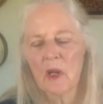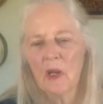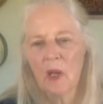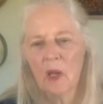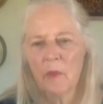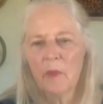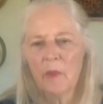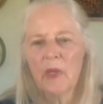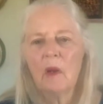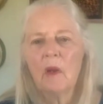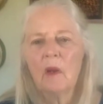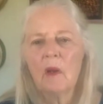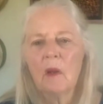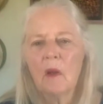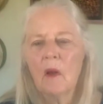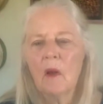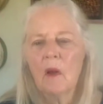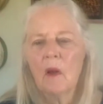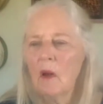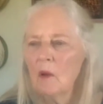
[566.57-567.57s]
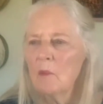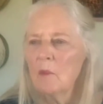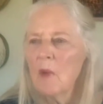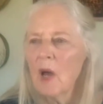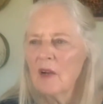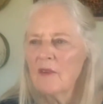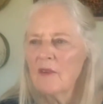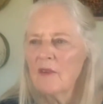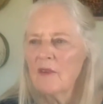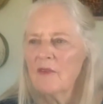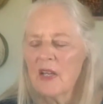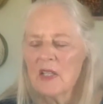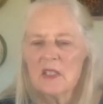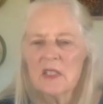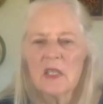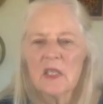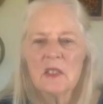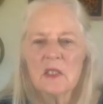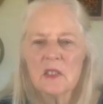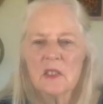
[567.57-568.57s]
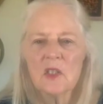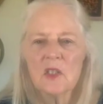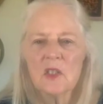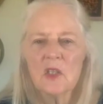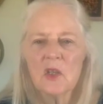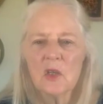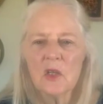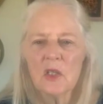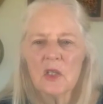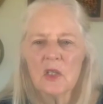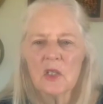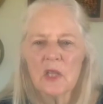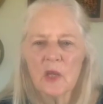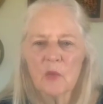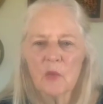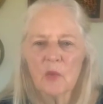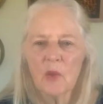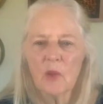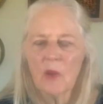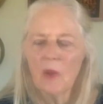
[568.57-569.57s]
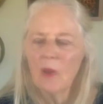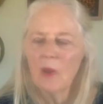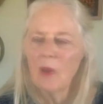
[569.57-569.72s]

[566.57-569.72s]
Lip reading: I mean, modified seeds is a good example.